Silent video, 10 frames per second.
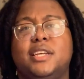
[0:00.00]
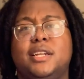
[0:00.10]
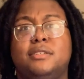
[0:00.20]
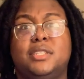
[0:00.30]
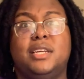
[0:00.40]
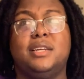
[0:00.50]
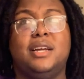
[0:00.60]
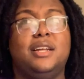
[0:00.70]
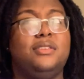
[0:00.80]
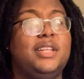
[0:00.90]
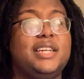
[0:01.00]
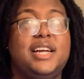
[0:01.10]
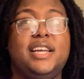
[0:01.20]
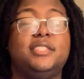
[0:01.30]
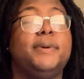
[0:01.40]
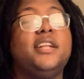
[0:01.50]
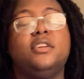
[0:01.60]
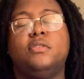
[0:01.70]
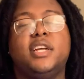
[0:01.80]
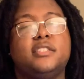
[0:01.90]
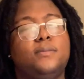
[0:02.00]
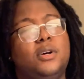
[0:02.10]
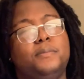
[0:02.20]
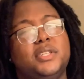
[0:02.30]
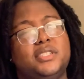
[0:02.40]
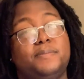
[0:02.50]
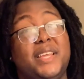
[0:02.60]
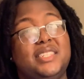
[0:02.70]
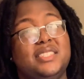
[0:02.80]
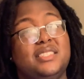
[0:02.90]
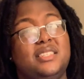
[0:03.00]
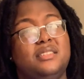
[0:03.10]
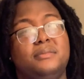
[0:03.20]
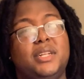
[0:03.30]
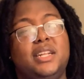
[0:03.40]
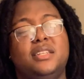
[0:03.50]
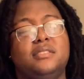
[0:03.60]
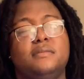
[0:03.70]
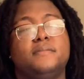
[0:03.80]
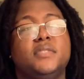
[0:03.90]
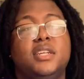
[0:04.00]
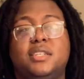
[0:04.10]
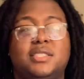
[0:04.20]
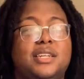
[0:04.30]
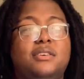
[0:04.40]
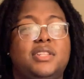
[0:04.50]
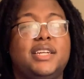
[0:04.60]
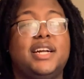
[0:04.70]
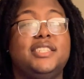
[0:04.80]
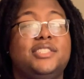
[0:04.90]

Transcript: And I was like, I don't like heights, but I don't like small spaces either, but I didn't I was like, I don't like heights.